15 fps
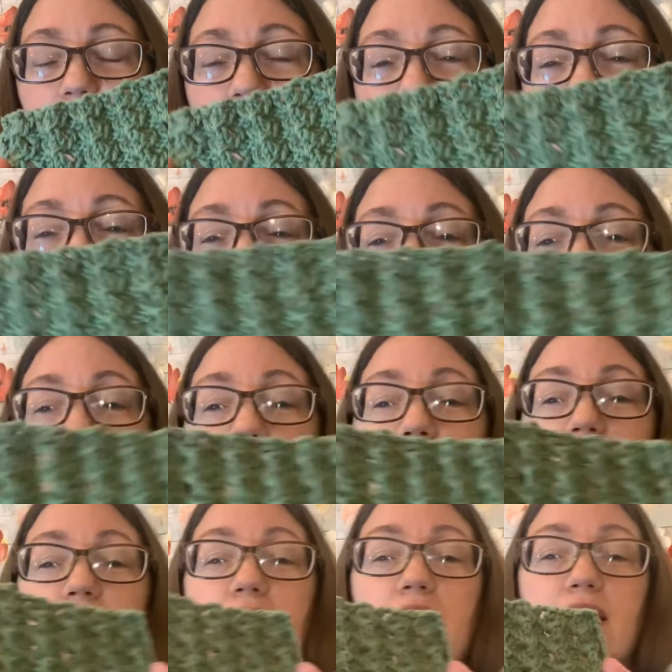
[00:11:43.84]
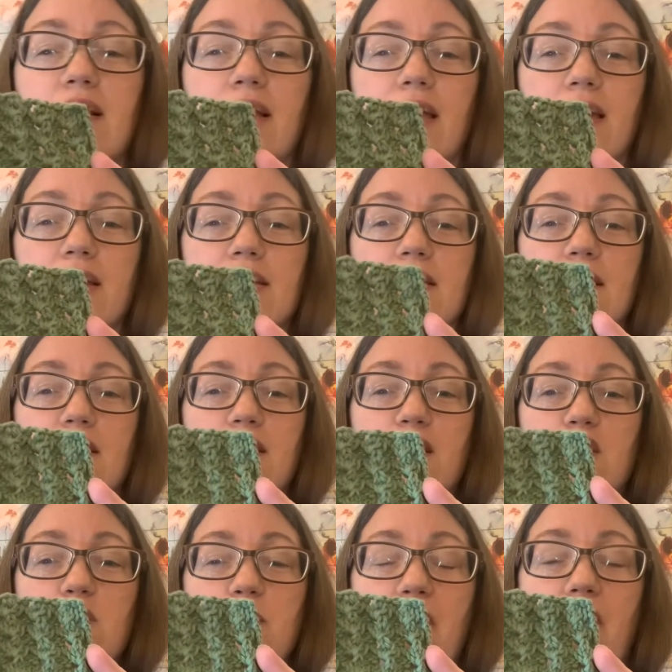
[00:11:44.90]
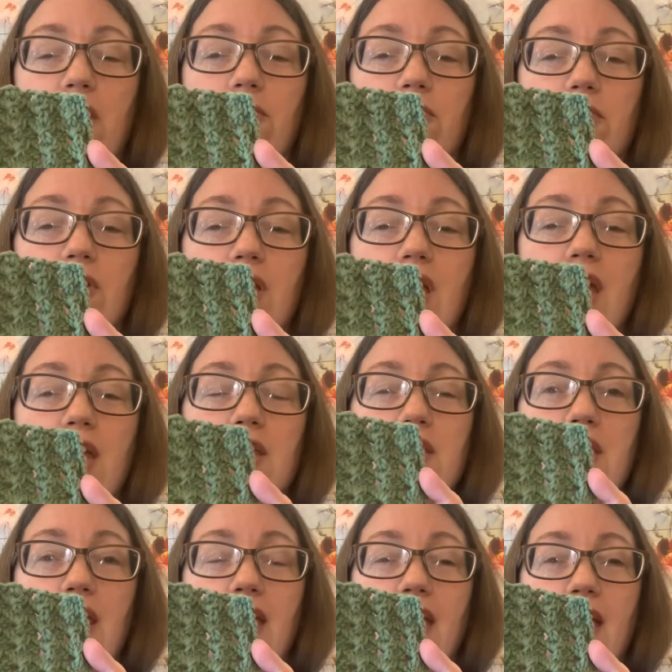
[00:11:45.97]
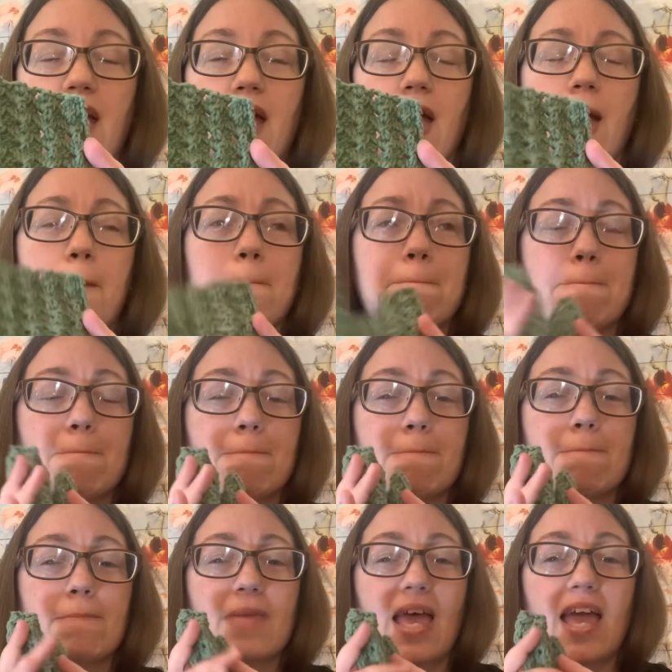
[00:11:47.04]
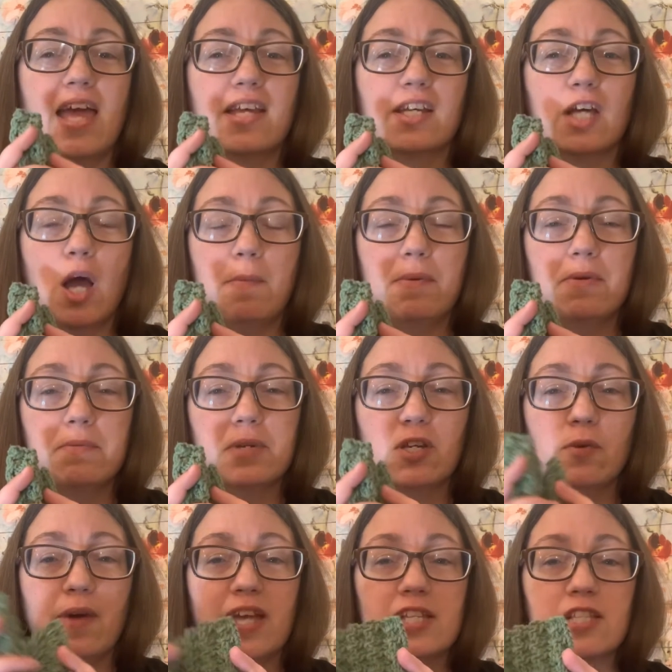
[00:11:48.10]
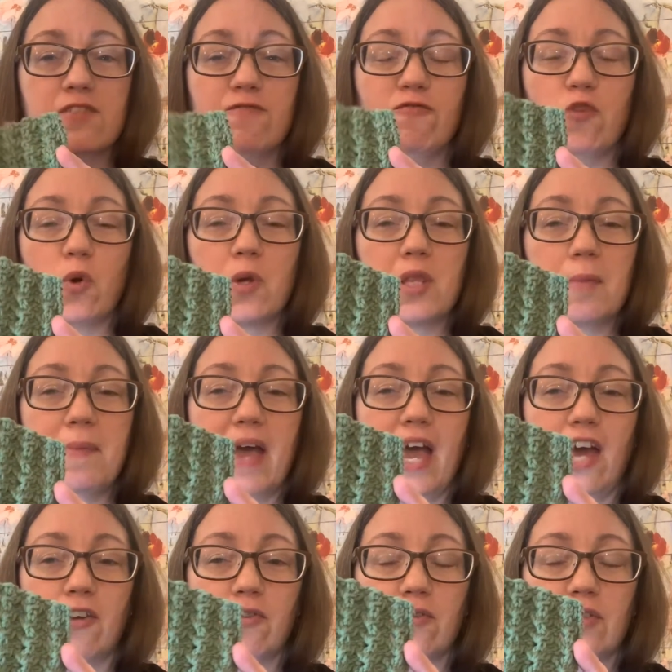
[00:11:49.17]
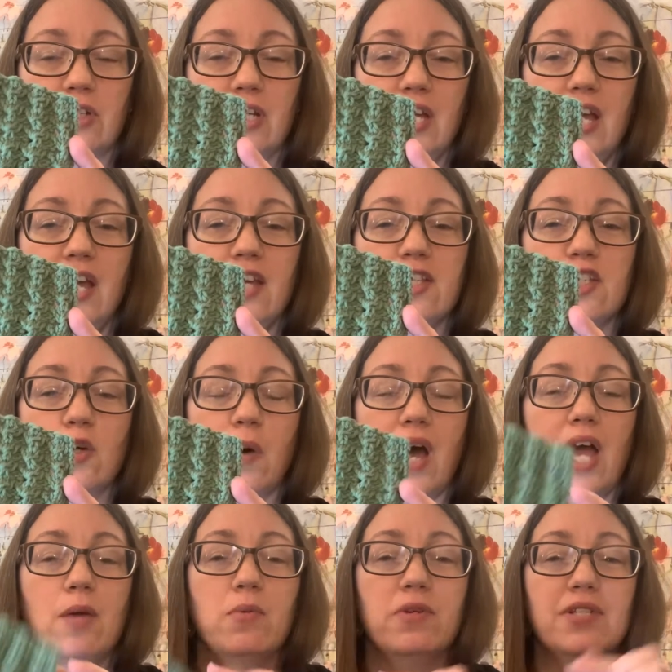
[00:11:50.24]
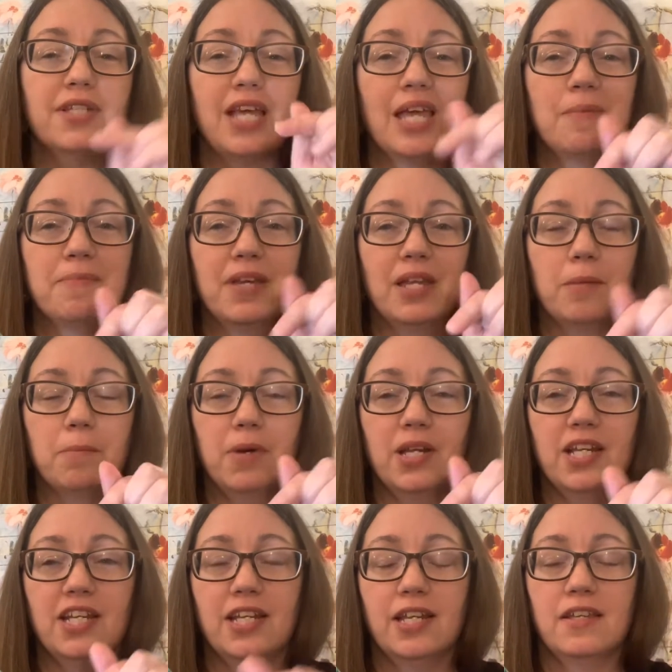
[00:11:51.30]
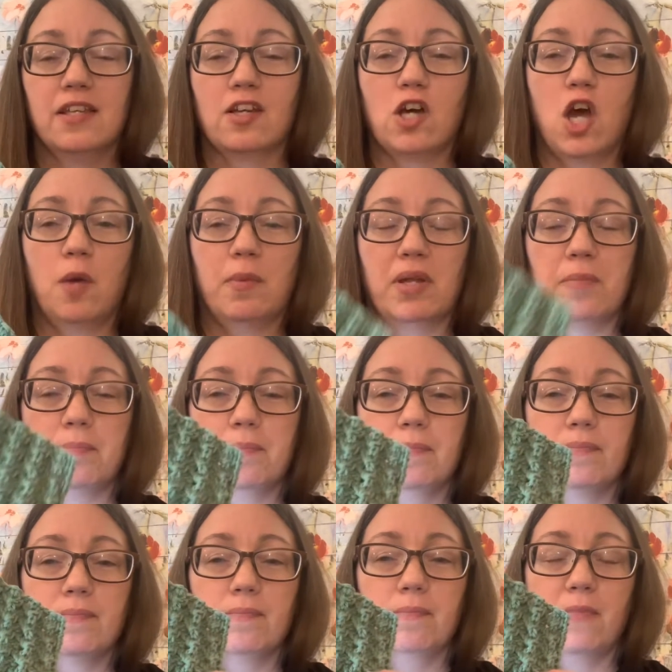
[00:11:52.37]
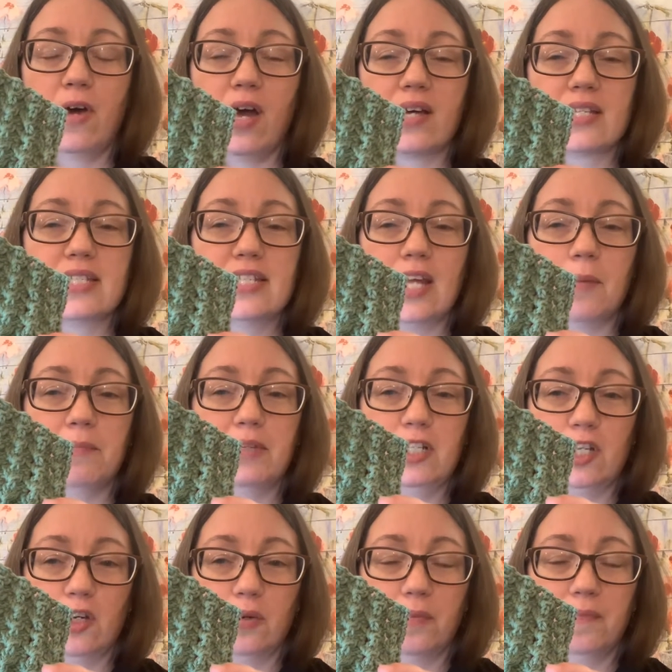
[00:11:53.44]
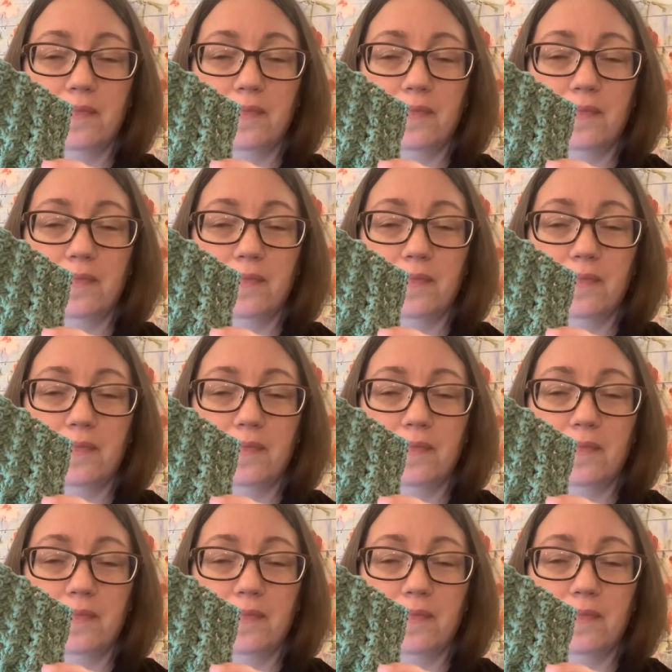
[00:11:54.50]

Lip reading: And I really liked this pattern. I had a couple requests for the pattern, so I will type it and put it in the comment box down below.